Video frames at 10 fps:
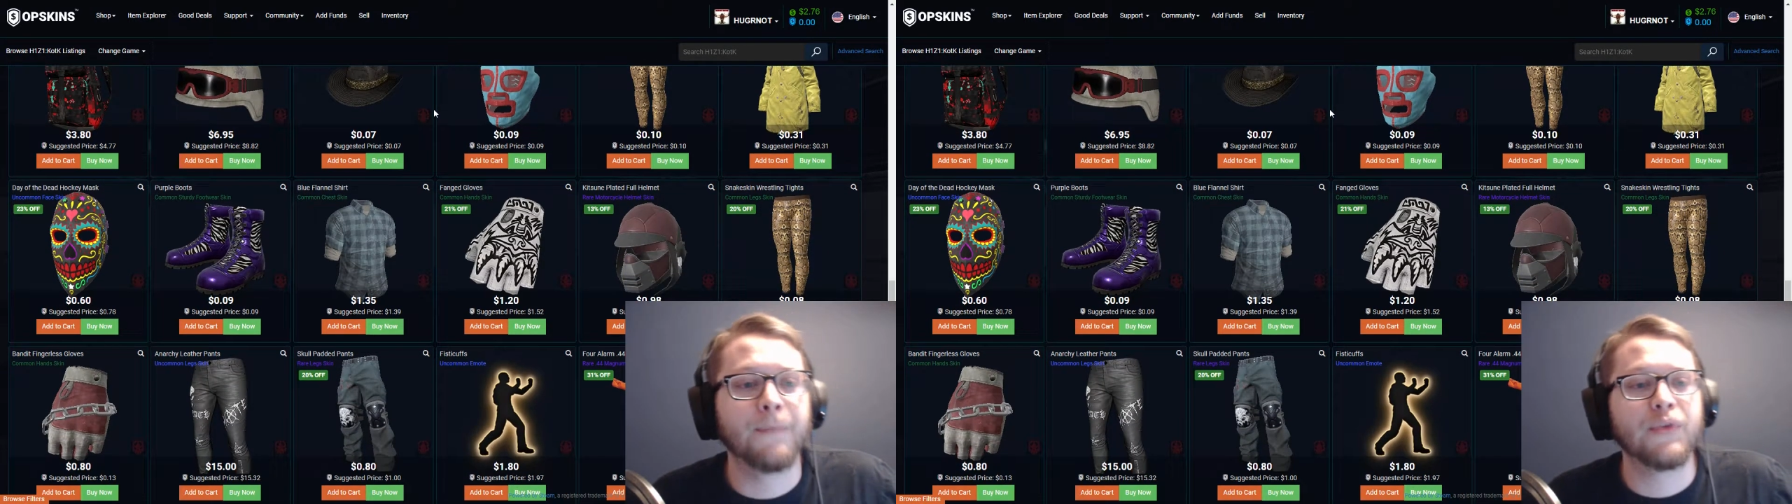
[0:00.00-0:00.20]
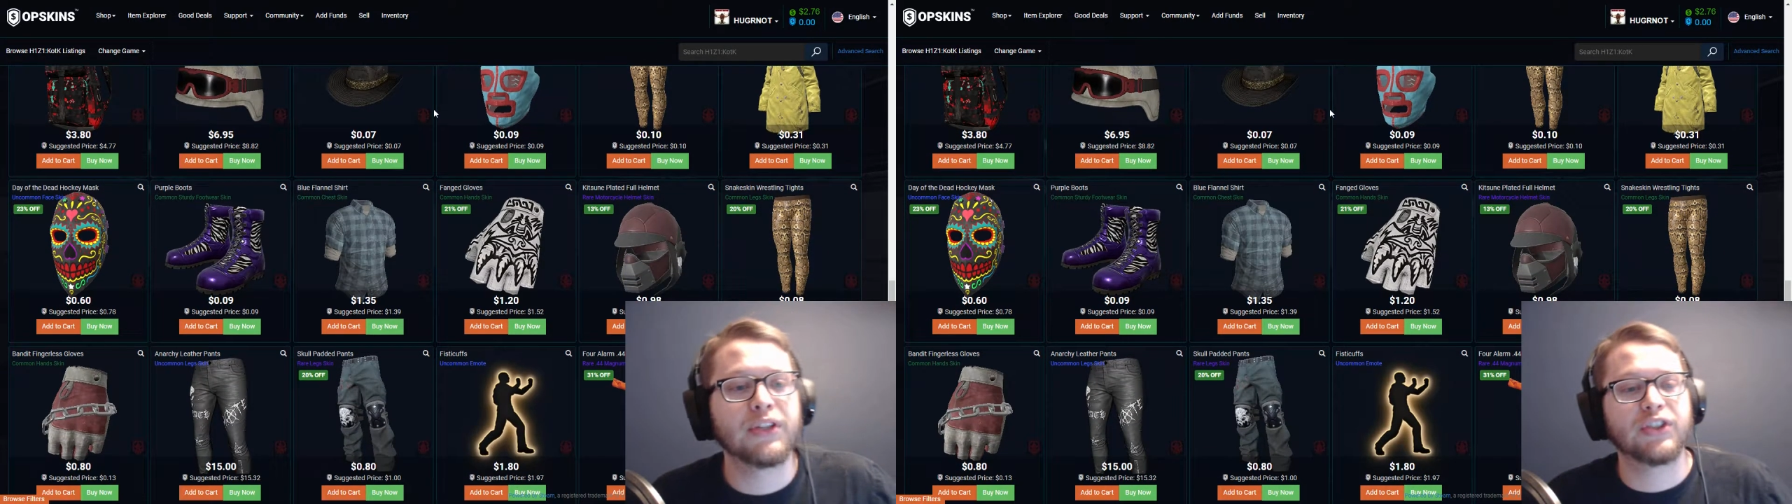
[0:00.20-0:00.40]

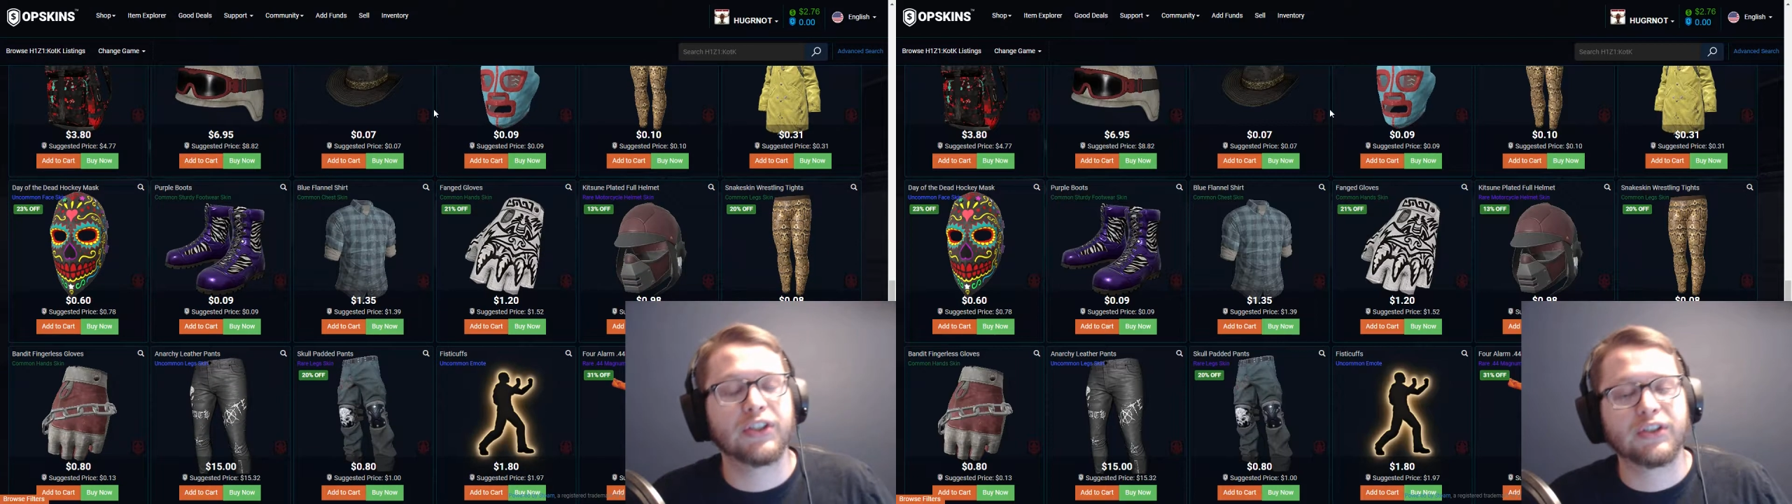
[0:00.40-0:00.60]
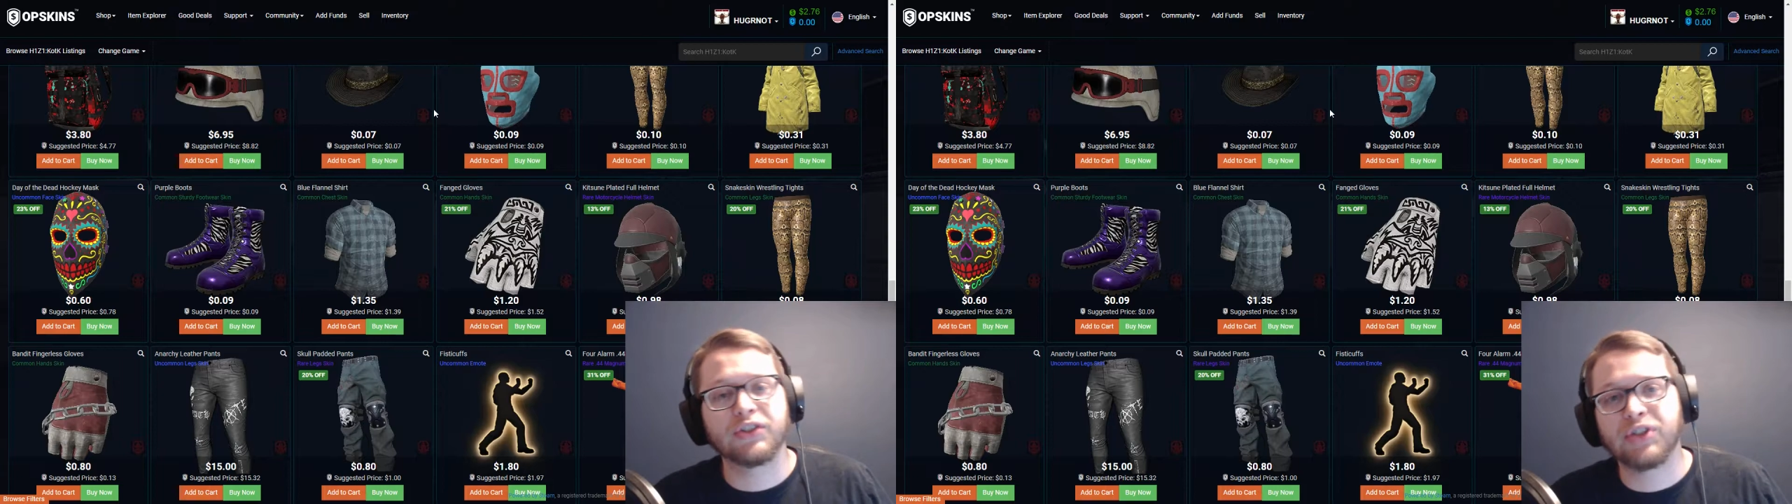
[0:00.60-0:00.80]
It's
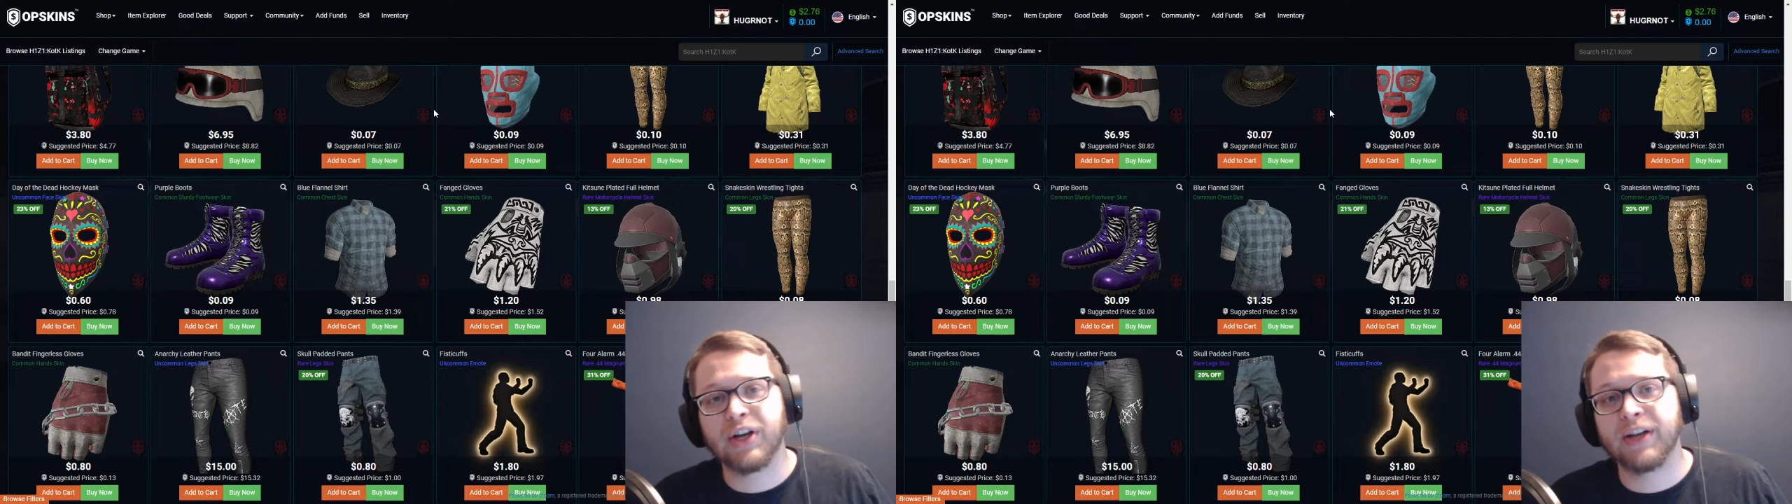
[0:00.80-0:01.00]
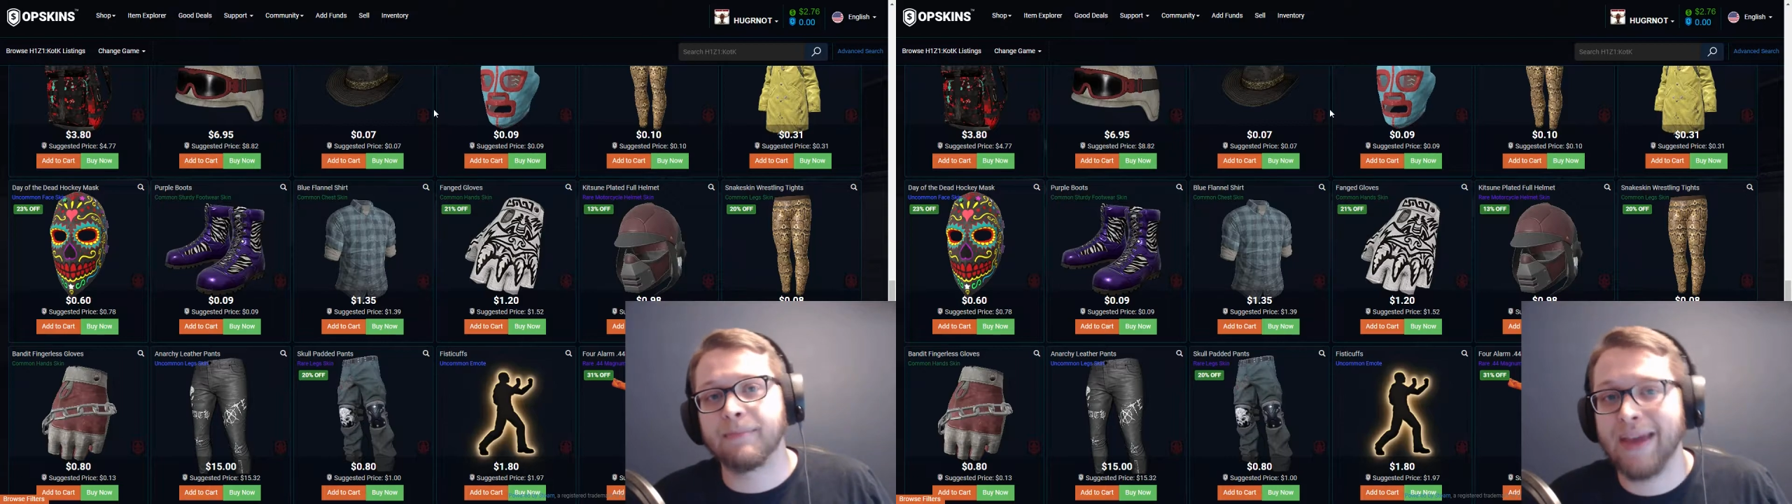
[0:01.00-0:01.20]
just because
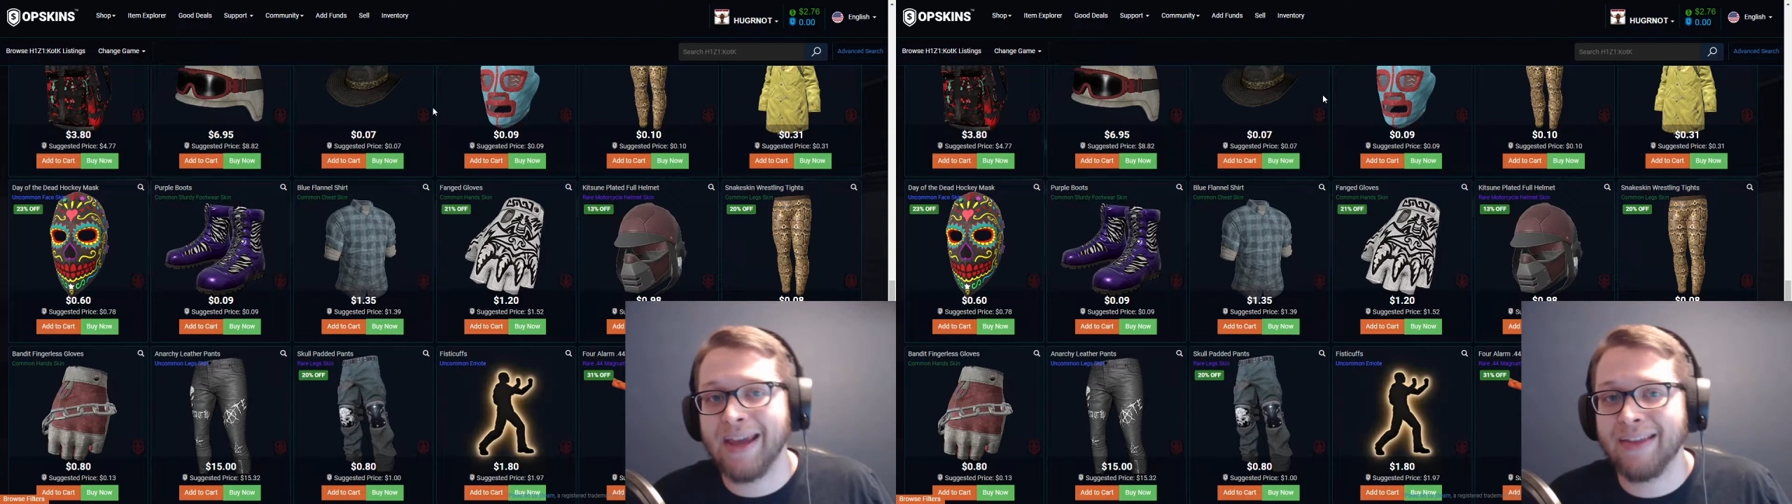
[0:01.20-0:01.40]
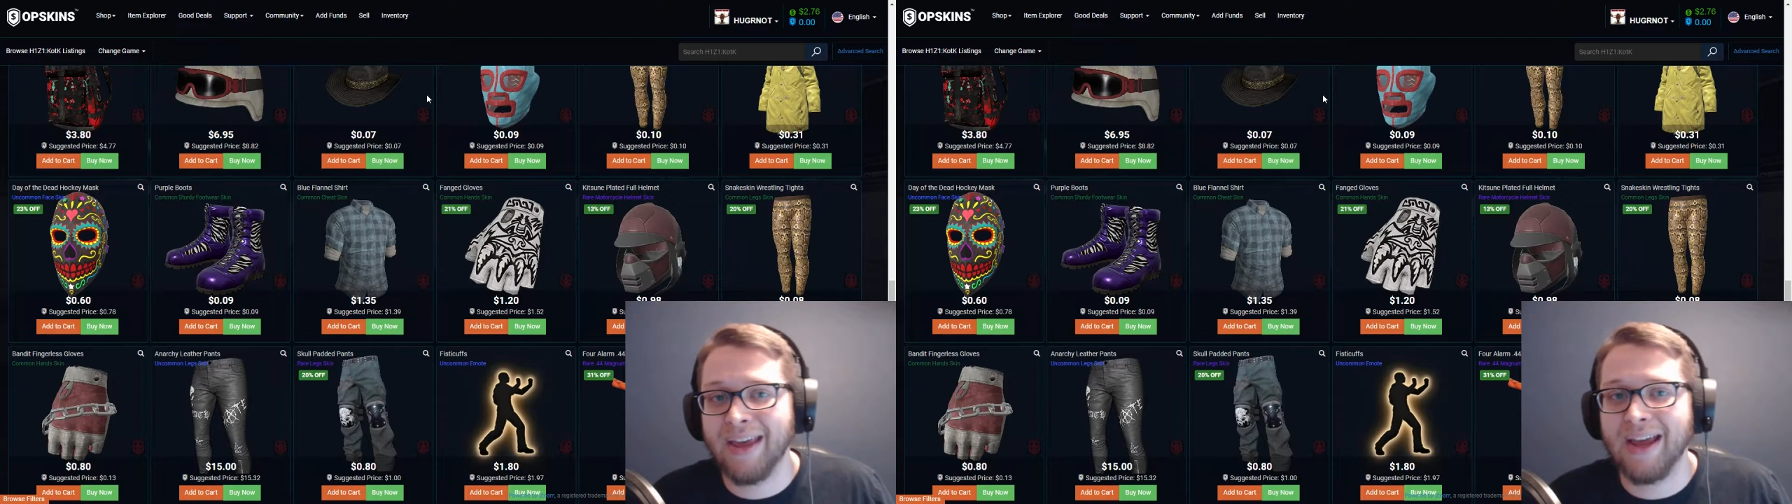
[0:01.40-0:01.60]
China
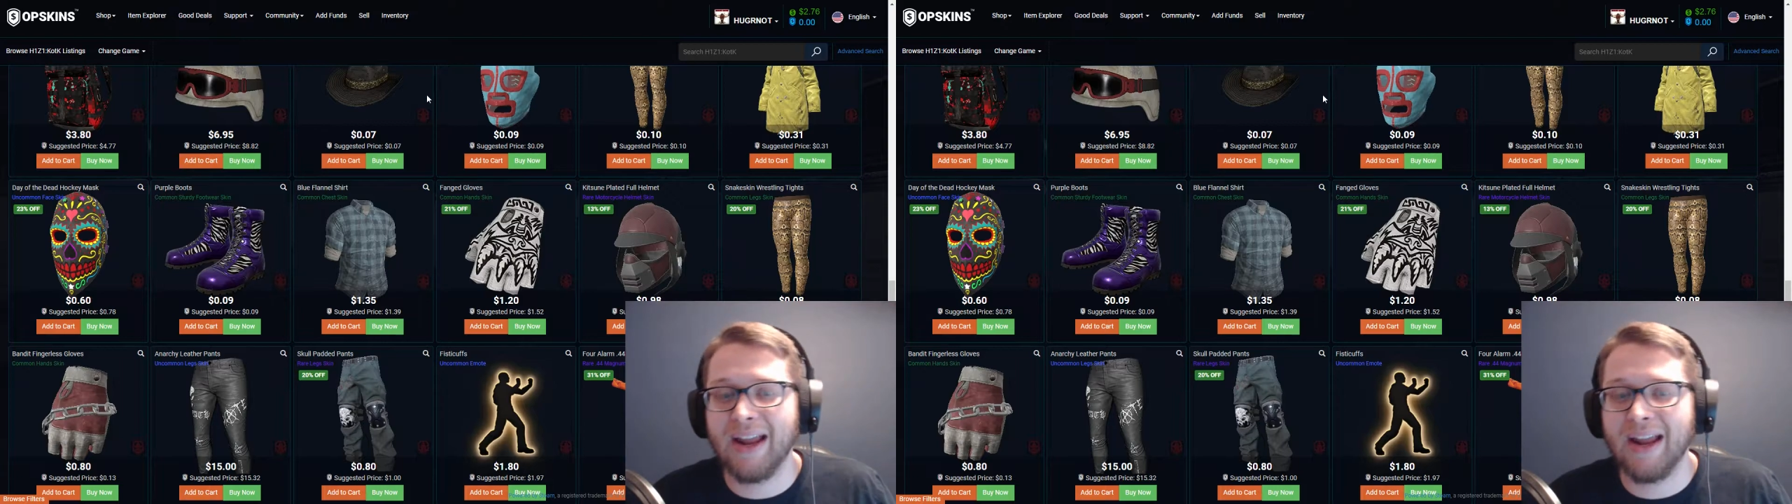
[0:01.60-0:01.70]
banned that.